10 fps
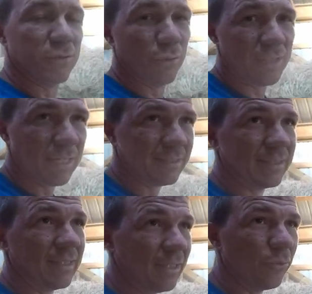we were testing
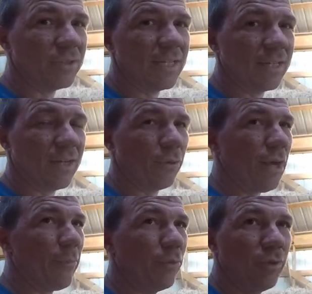it, I didn't want to take,
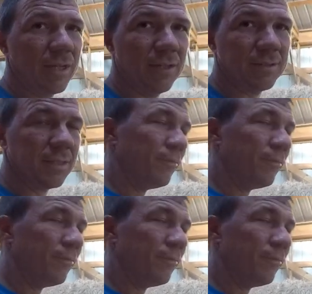unwrap it because,